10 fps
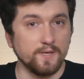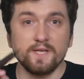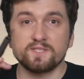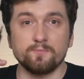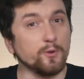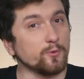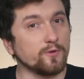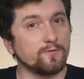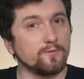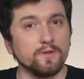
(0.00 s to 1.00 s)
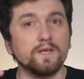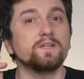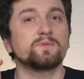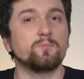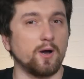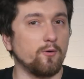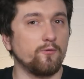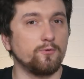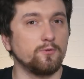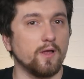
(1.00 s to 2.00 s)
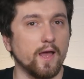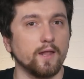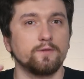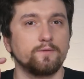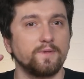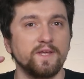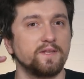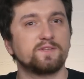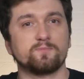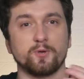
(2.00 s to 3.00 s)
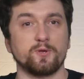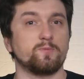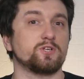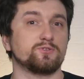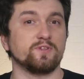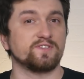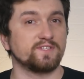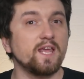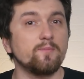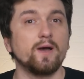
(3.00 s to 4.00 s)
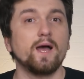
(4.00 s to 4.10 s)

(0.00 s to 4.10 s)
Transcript: it's beautiful, it's powerful, and it is pretty much the same